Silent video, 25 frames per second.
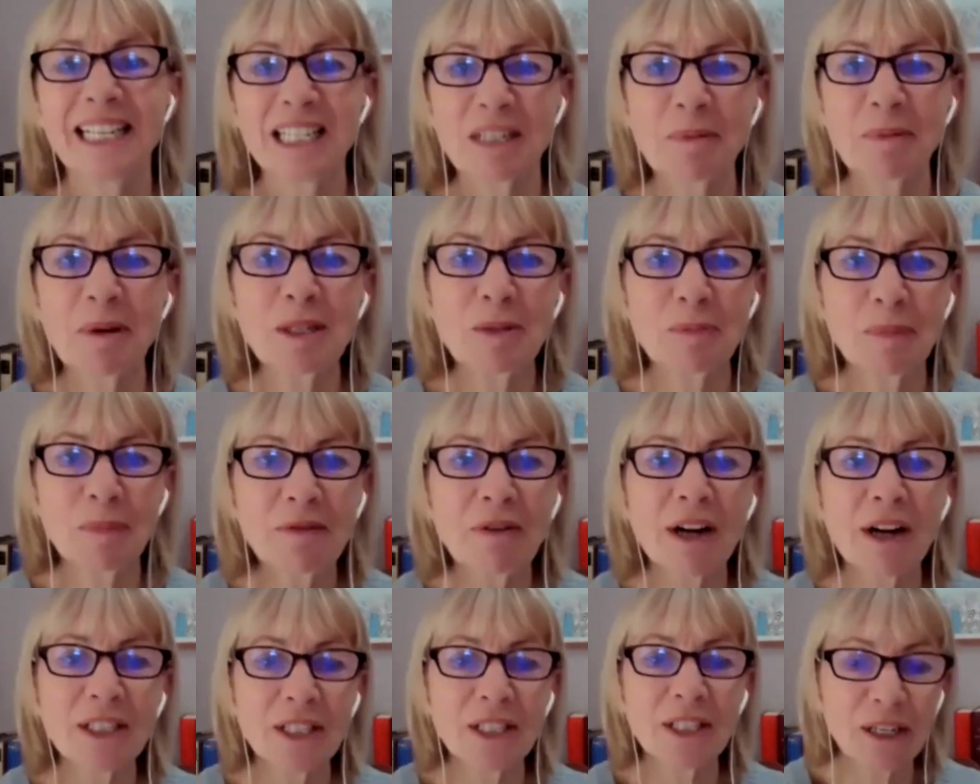supposed to be
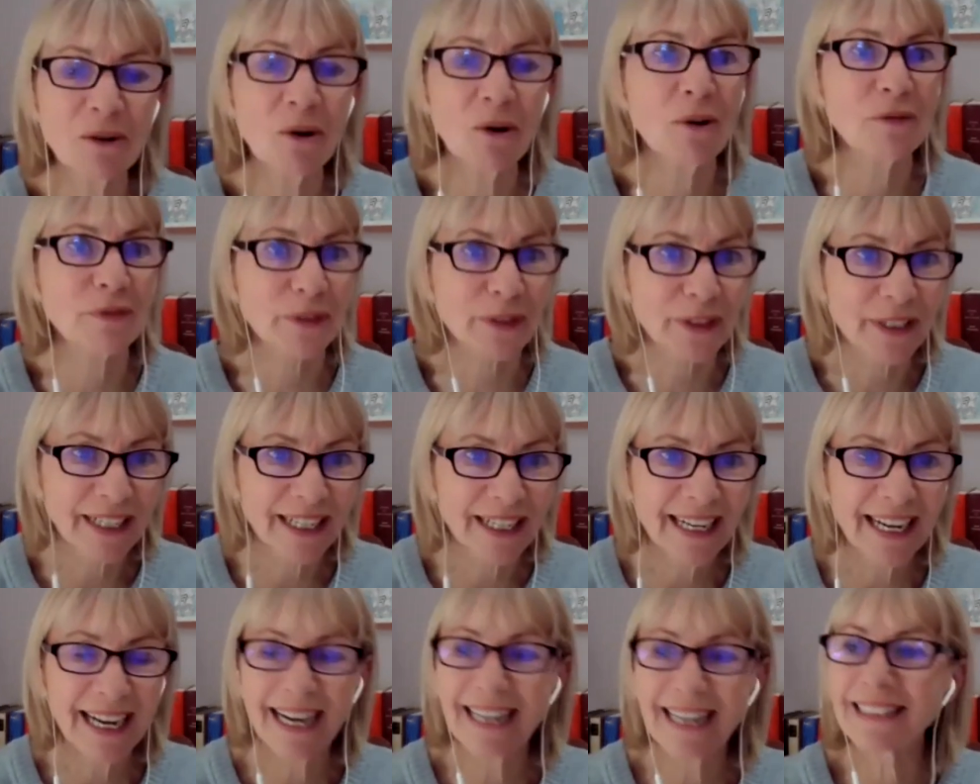writing a novel,
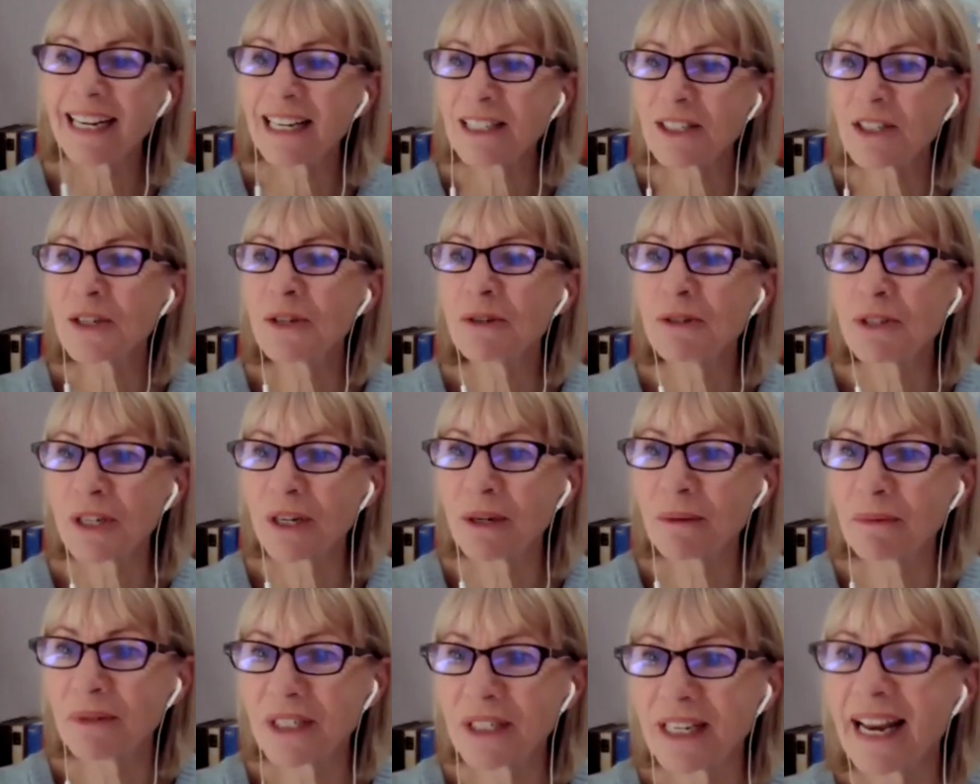and as usual,
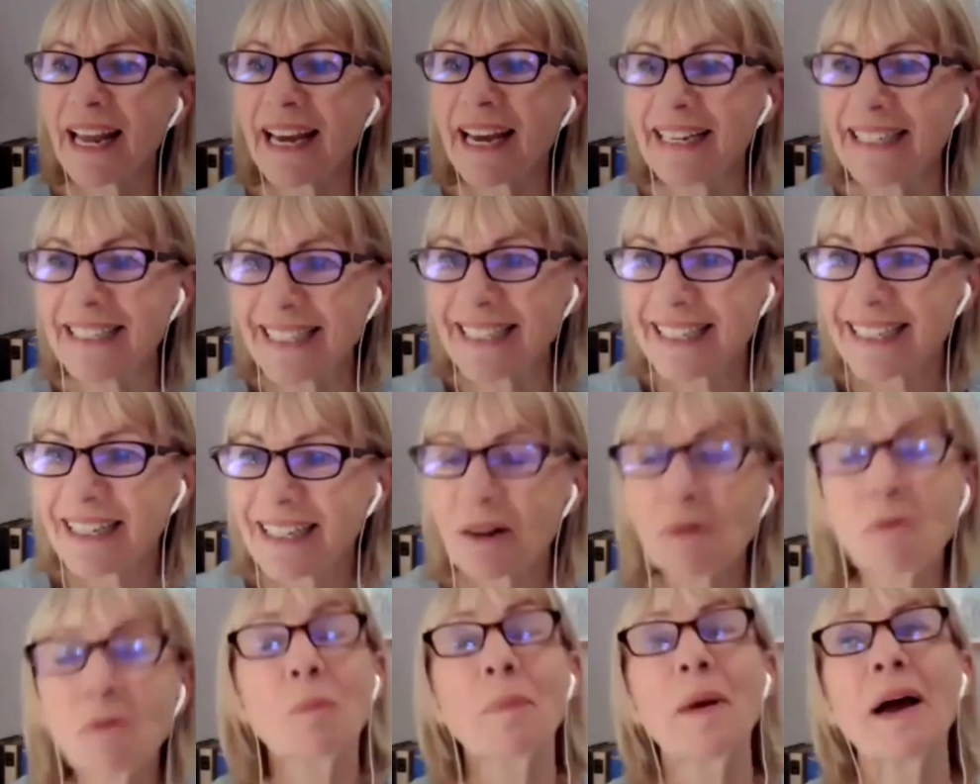it was late
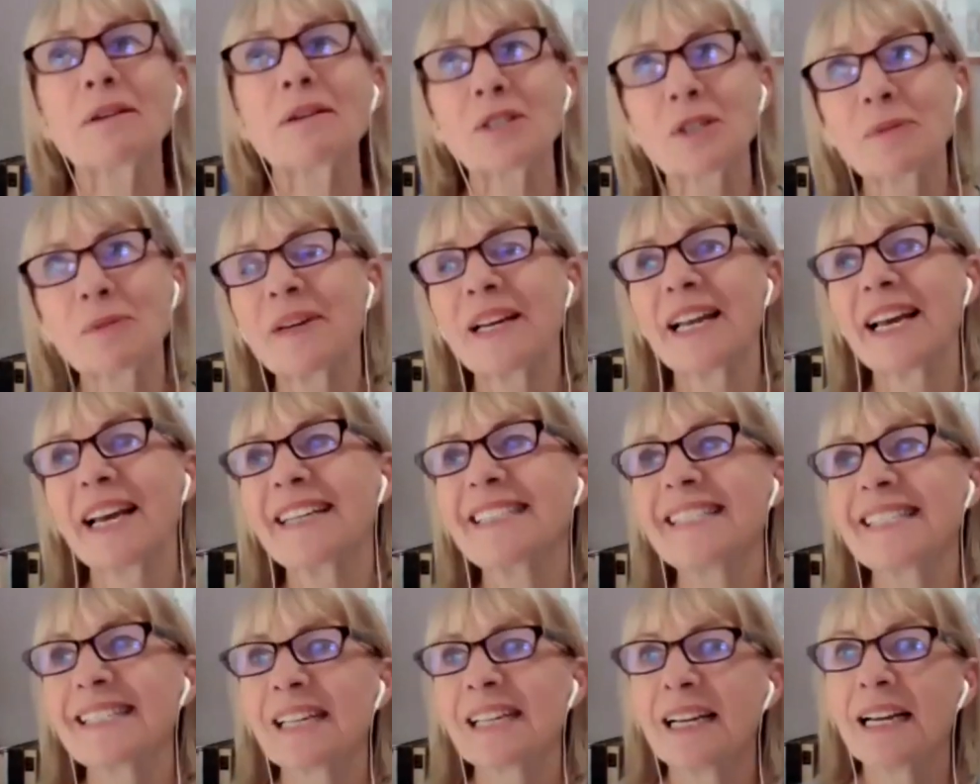or about to be late.